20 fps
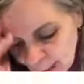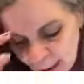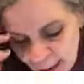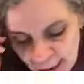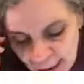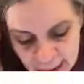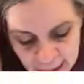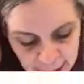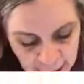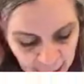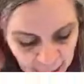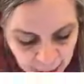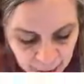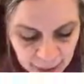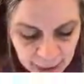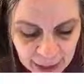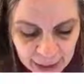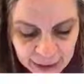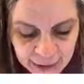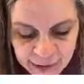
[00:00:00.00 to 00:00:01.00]
It
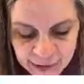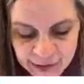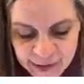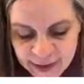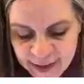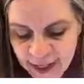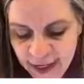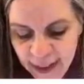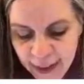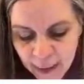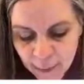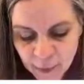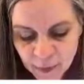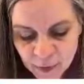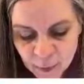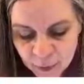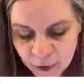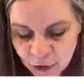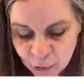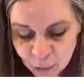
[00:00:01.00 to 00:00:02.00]
has stamps,
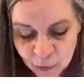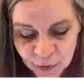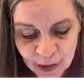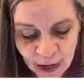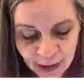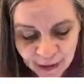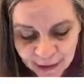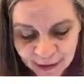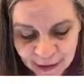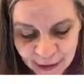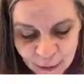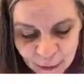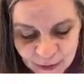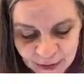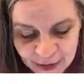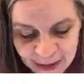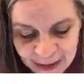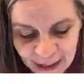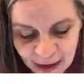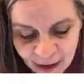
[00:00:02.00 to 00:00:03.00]
which we're not gonna use
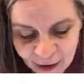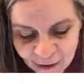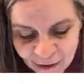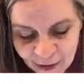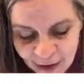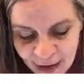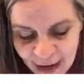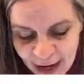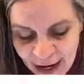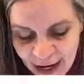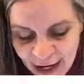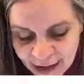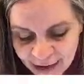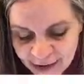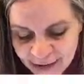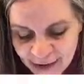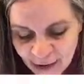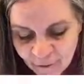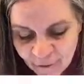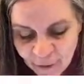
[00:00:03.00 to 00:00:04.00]
any of,
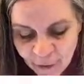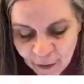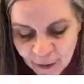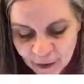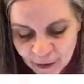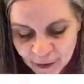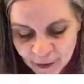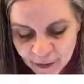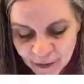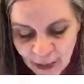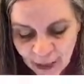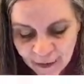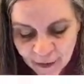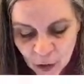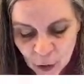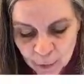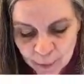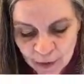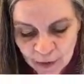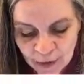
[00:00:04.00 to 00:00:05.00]
except for that
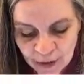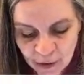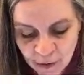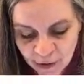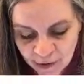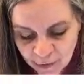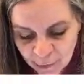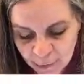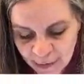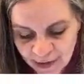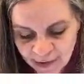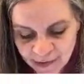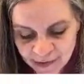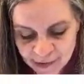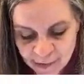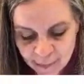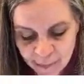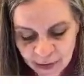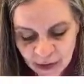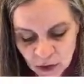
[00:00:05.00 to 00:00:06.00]
little Merry
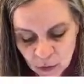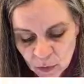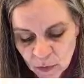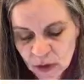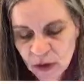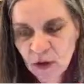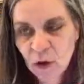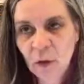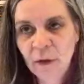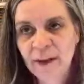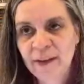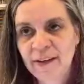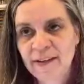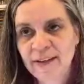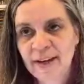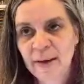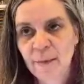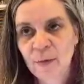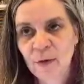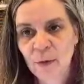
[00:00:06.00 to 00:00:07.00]
Christmas, but you could totally
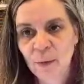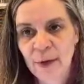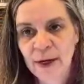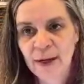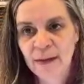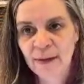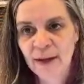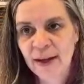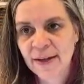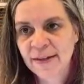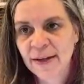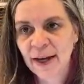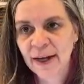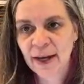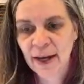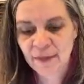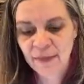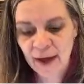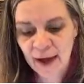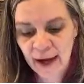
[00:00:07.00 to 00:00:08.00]
stamp the wreath and die
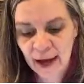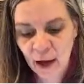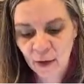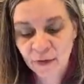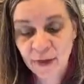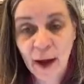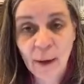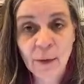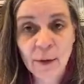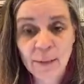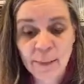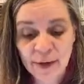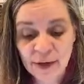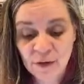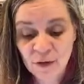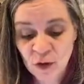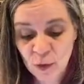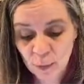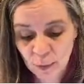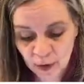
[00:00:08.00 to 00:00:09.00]
cut that out. That would be
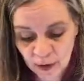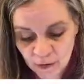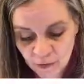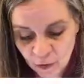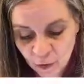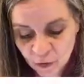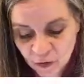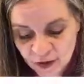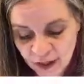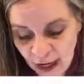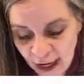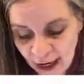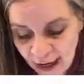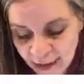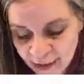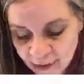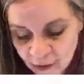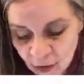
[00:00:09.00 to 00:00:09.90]
super, because there's dies.